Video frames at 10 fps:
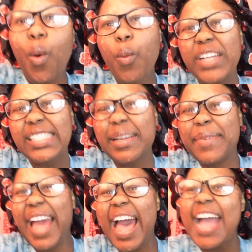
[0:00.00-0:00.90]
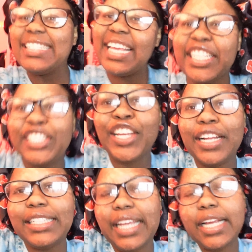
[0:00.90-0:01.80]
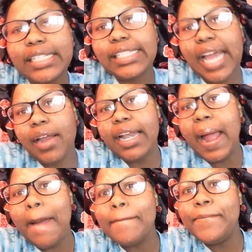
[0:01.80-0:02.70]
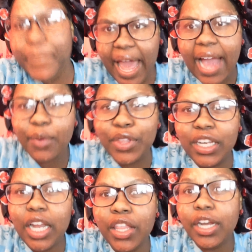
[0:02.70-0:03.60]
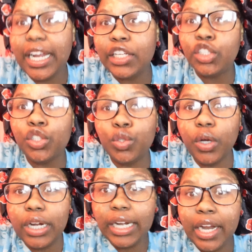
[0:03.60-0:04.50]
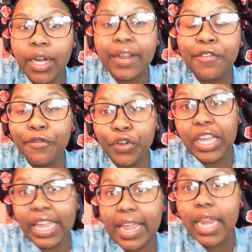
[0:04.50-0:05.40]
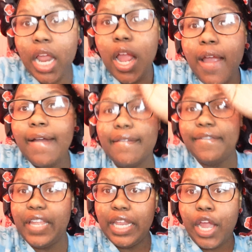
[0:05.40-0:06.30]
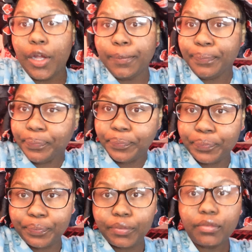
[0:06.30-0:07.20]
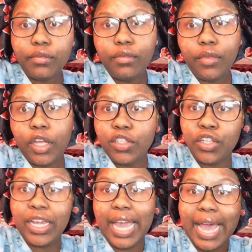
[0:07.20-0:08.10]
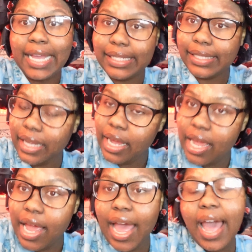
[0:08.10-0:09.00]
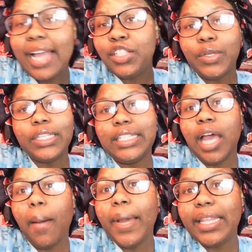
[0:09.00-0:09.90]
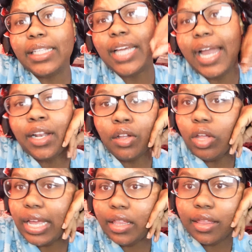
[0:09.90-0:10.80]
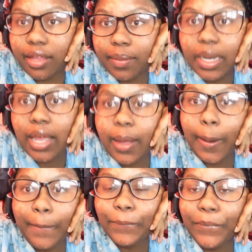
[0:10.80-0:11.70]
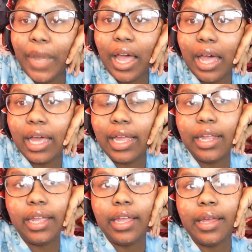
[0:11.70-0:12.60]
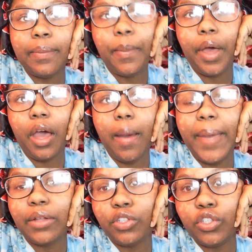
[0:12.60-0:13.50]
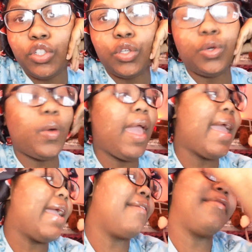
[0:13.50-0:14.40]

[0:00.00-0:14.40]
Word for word: What's up, guys? It's your girl Tierra Sound, and I'm back with another extraordinary freaking video. So you guys, as you can tell by the title and the thumbnail, I am about to do a